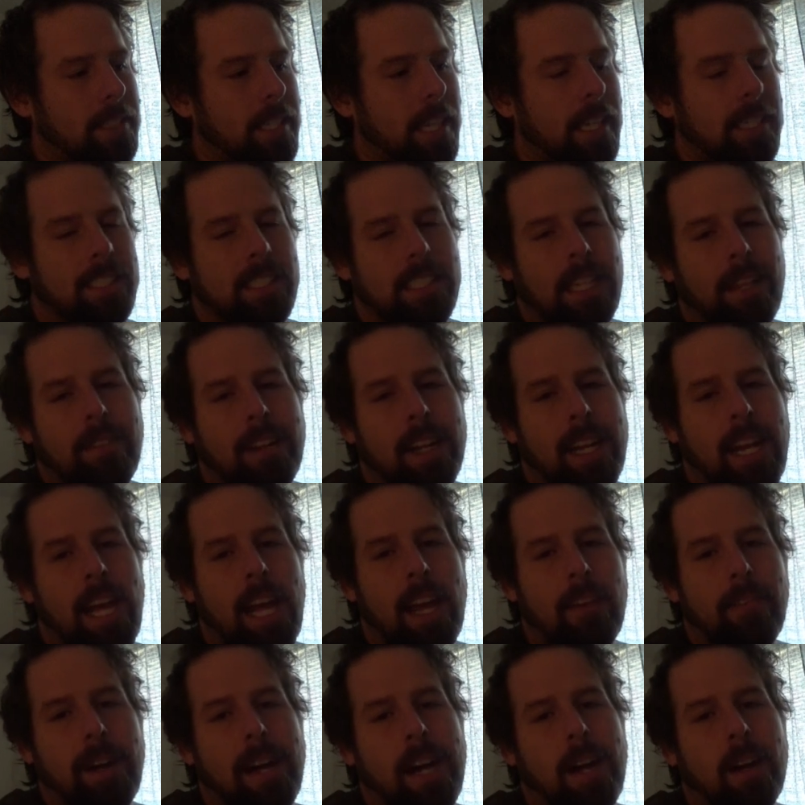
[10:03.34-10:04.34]
takes seven and a
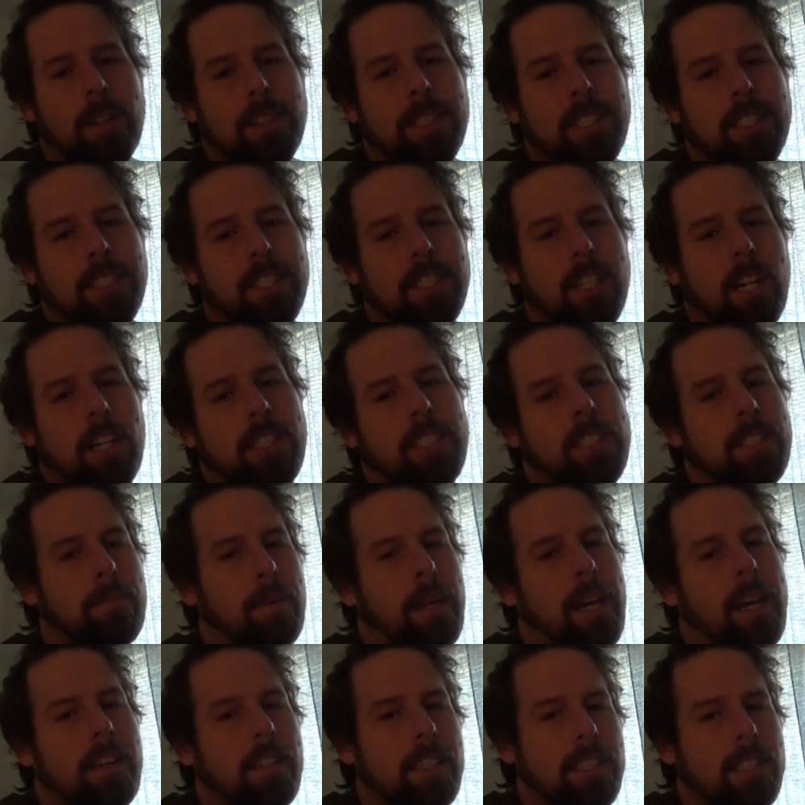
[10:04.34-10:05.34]
half hours to charge the
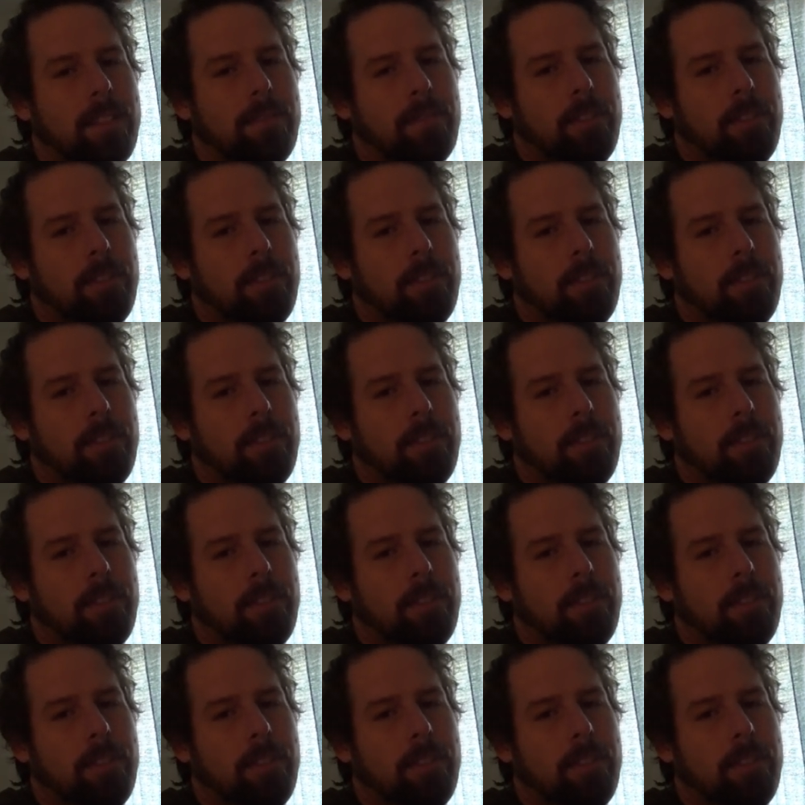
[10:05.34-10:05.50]
batteries.